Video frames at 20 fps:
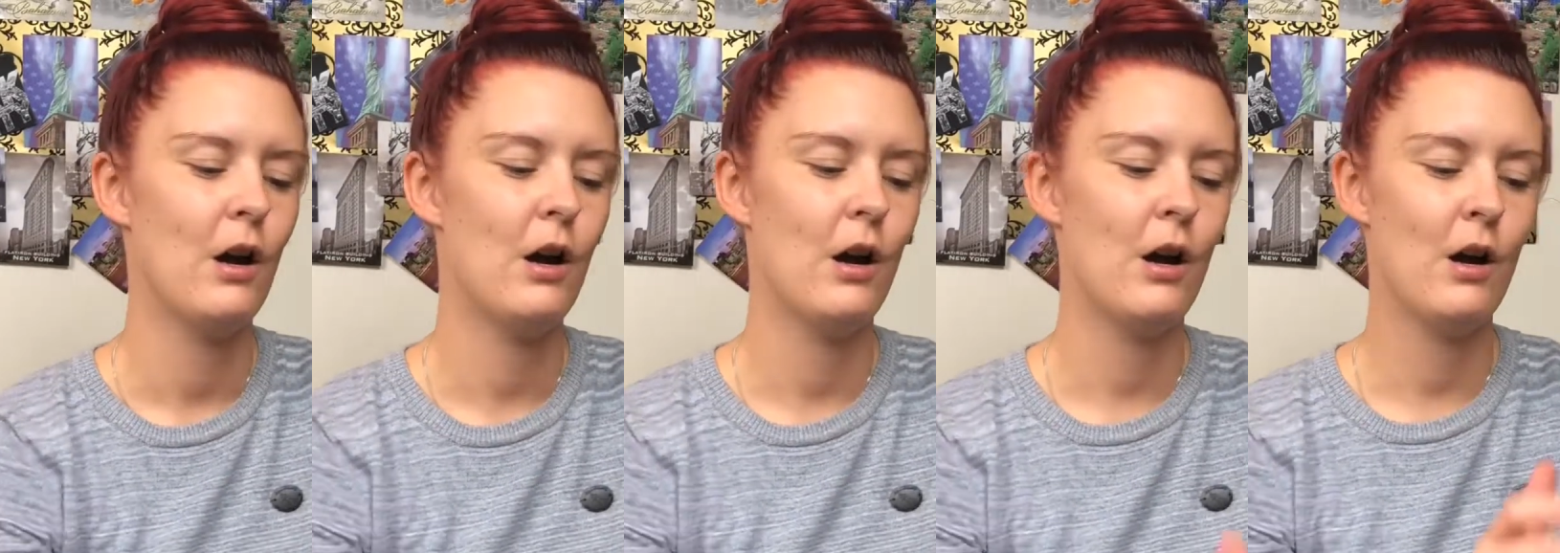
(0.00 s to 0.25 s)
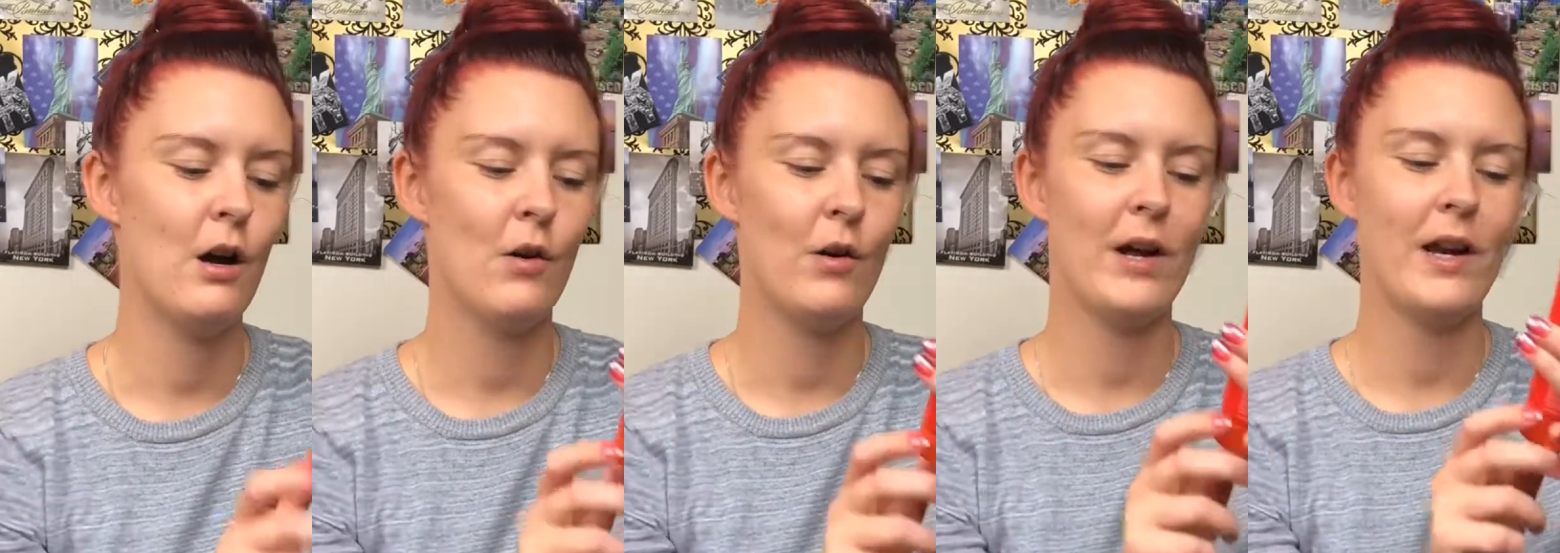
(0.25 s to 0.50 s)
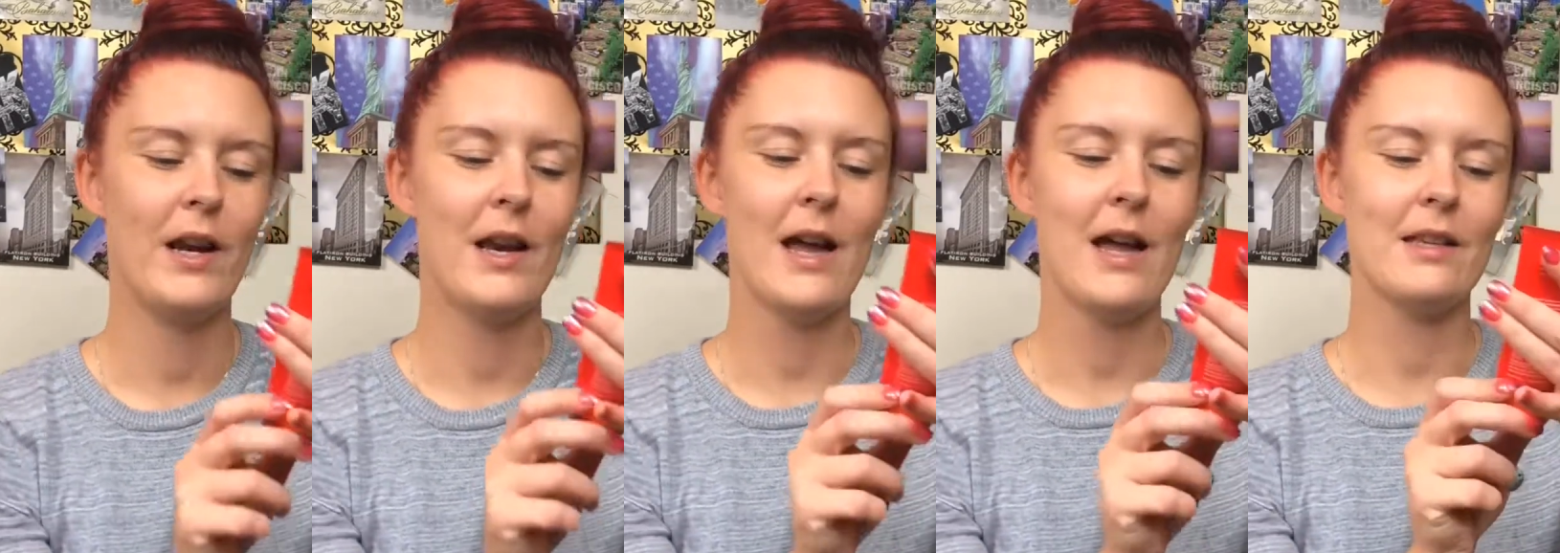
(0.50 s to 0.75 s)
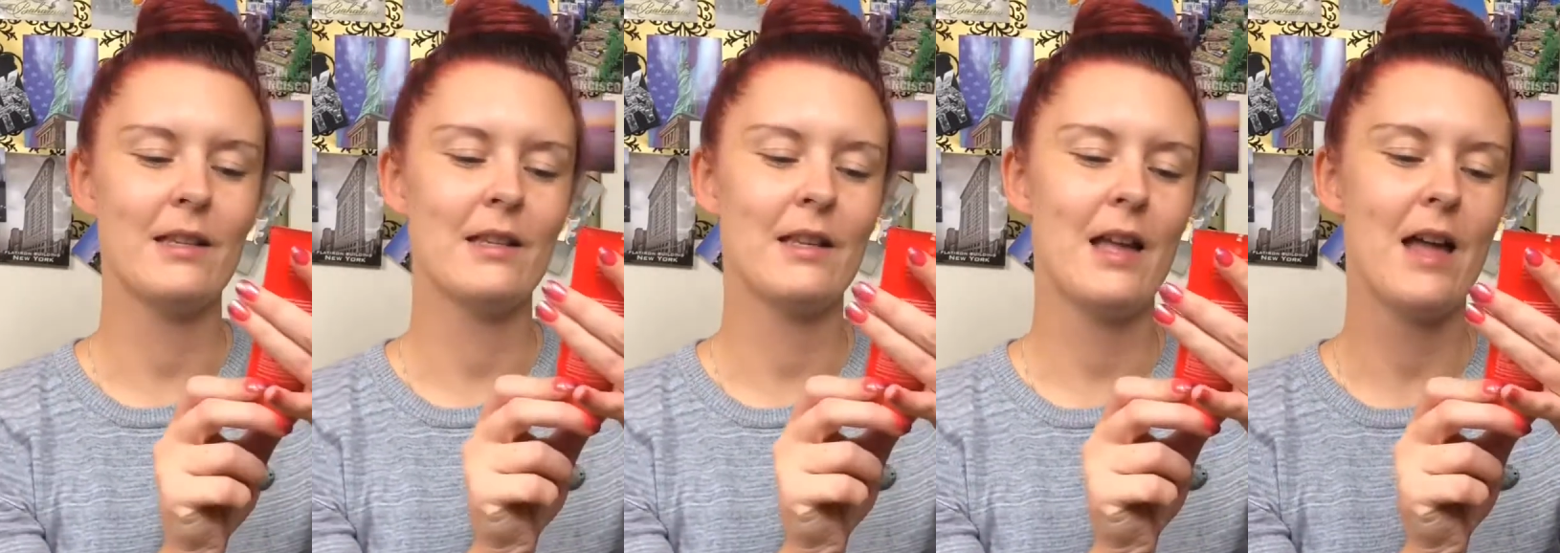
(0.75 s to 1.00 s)
Oh, and
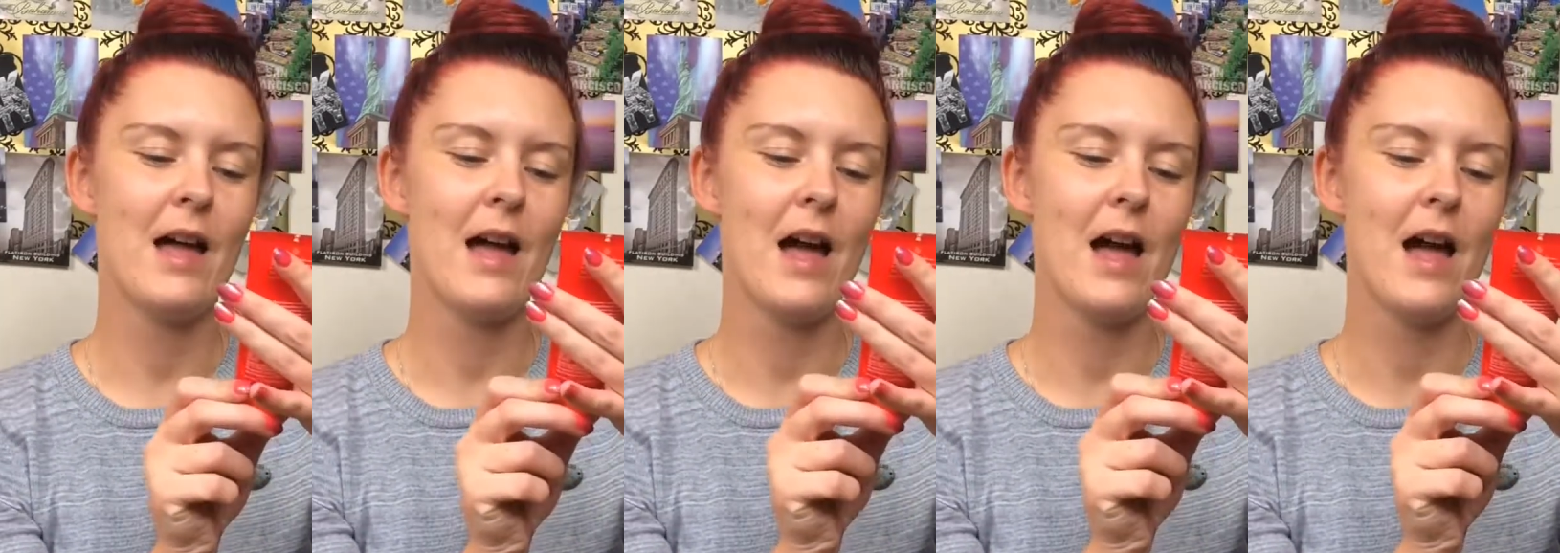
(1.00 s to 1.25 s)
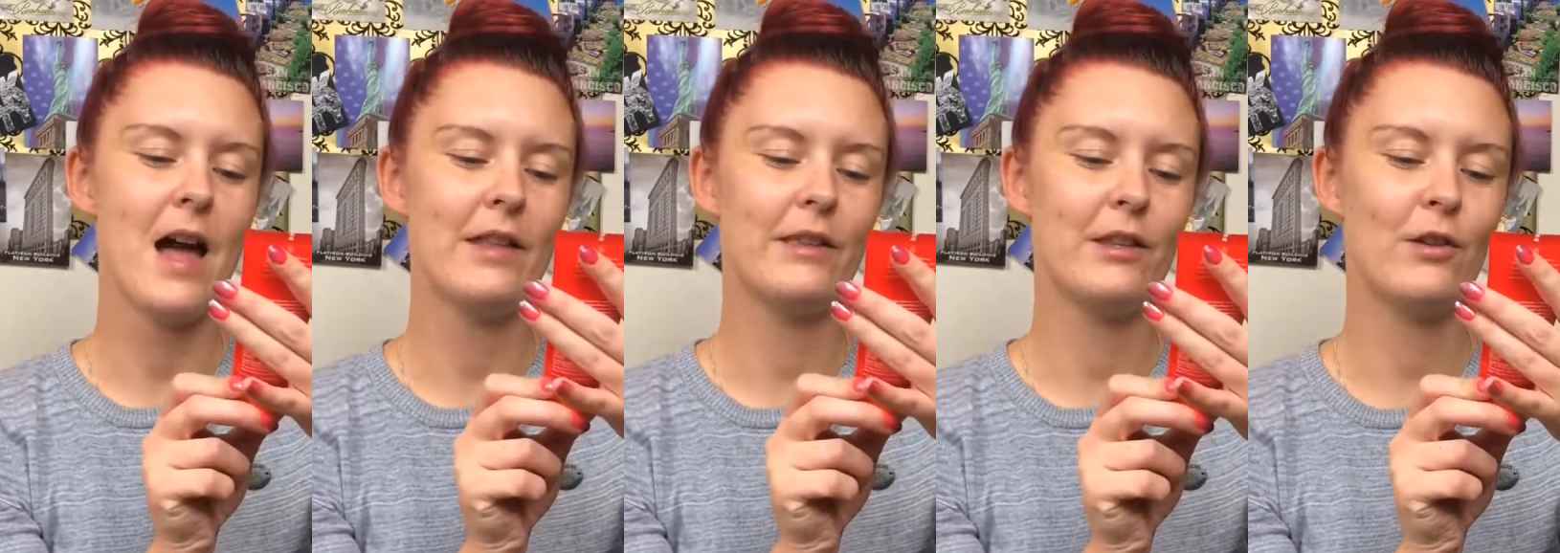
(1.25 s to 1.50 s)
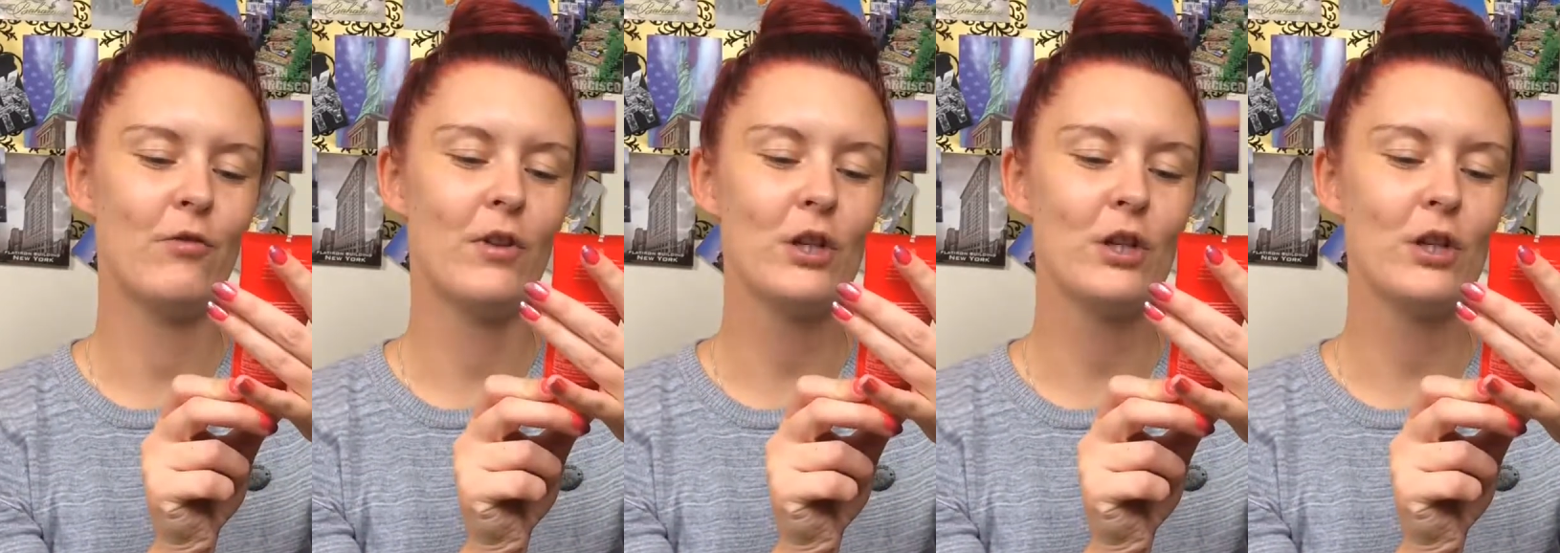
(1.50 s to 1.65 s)
that's the